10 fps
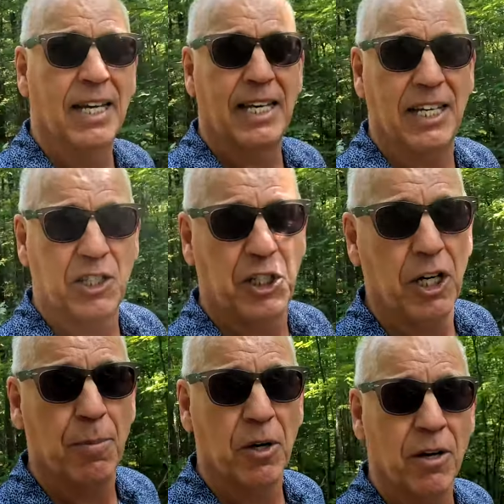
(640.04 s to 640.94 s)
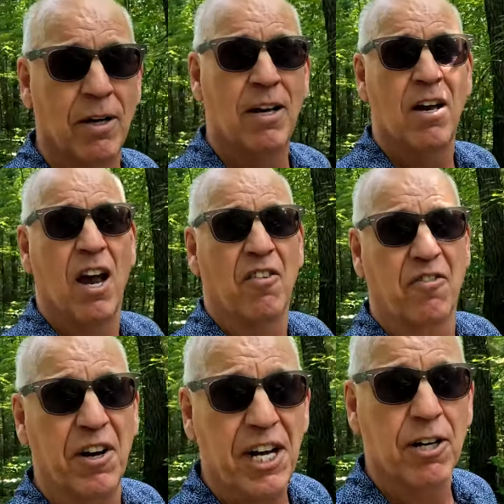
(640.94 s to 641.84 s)
Get sober,
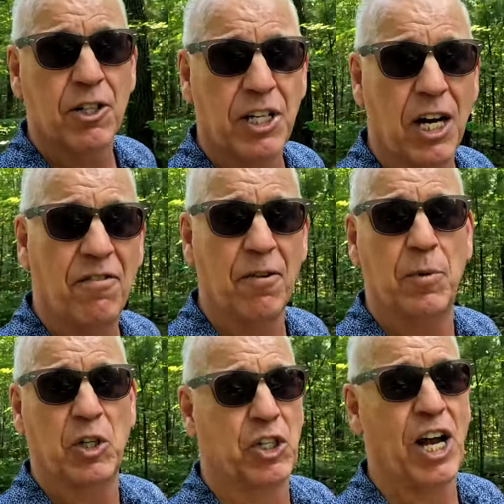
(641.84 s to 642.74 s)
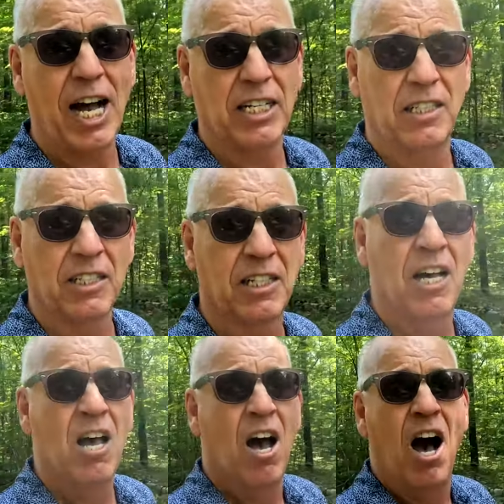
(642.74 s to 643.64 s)
free yourself from the shackles
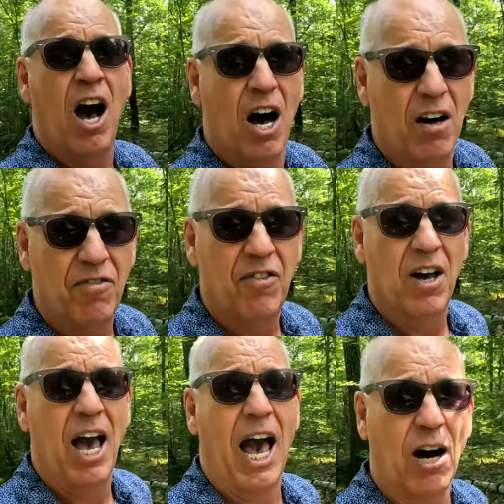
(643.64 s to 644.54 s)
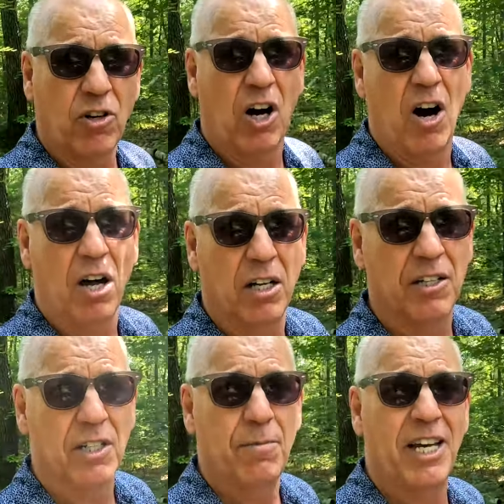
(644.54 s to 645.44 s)
of
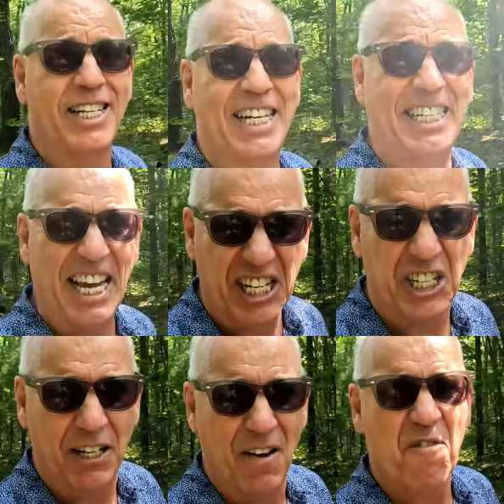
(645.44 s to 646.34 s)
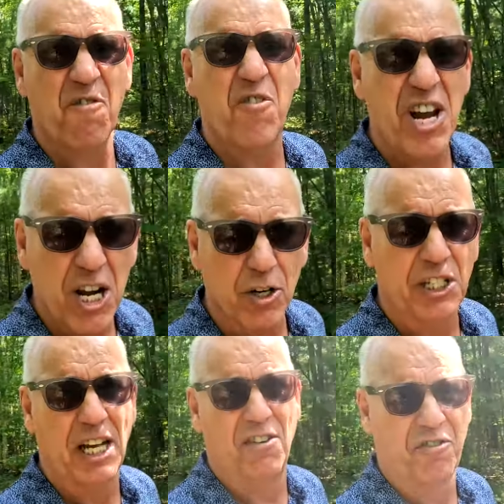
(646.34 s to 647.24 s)
alcoholism and addiction. Free
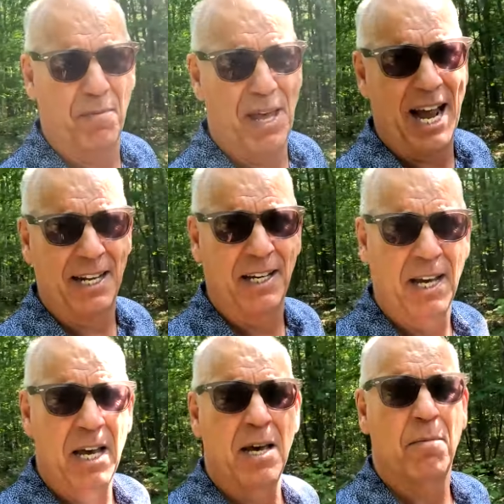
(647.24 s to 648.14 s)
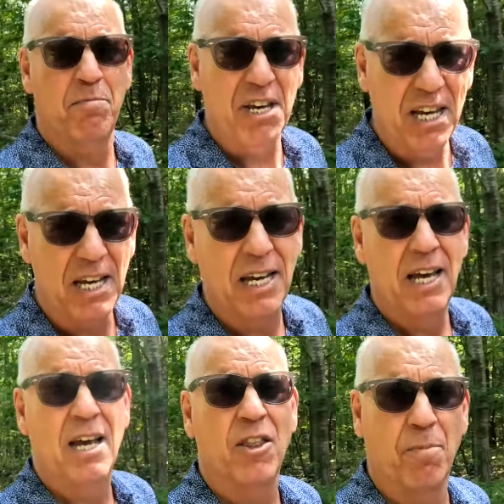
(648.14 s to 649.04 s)
yourself from that. Be
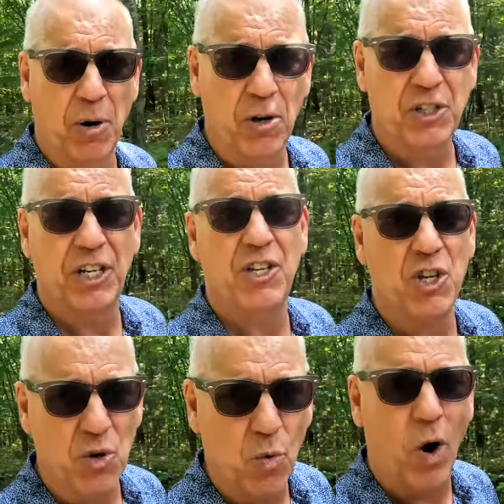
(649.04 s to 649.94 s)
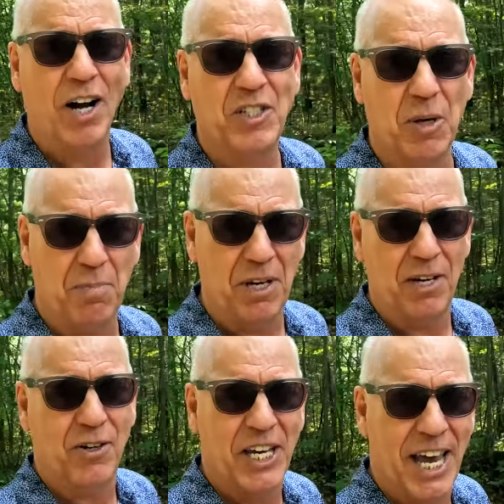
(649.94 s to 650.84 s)
the person you want to
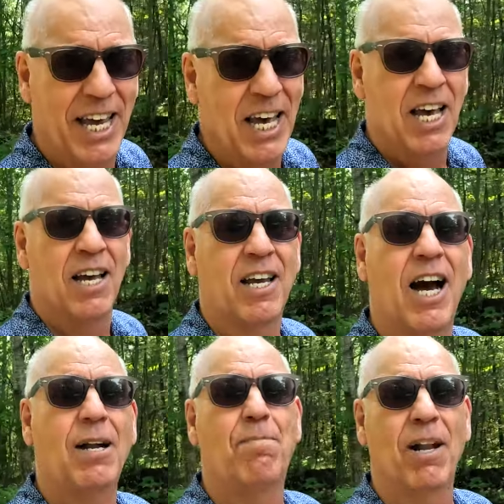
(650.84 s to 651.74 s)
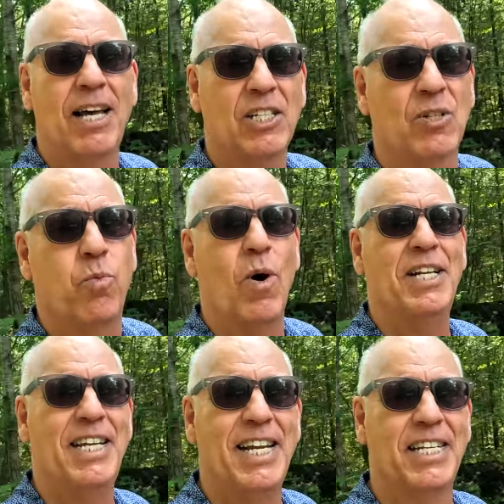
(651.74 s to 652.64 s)
be, okay? God bless
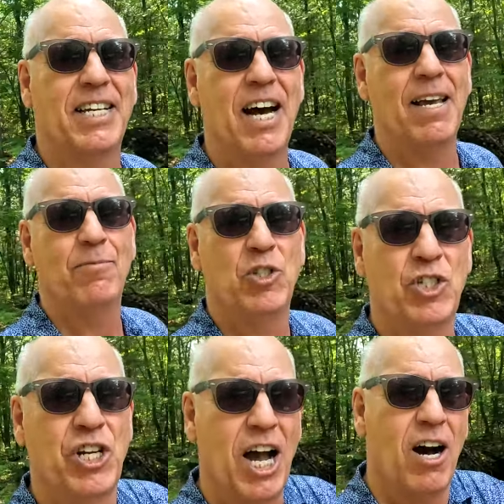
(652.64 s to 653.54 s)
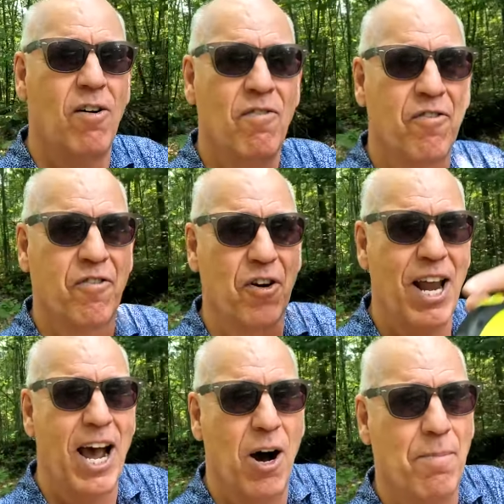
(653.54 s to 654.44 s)
one day at a time. Ciao for
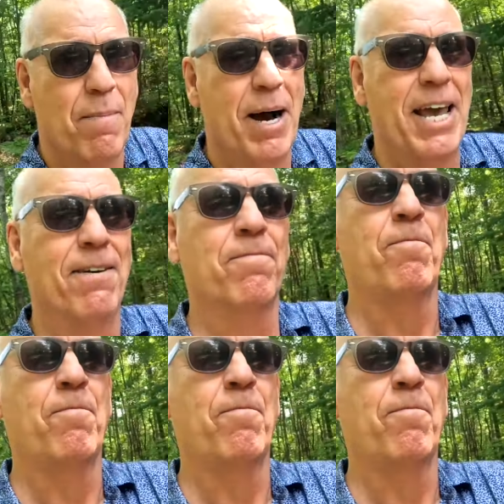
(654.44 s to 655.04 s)
now. Bye bye.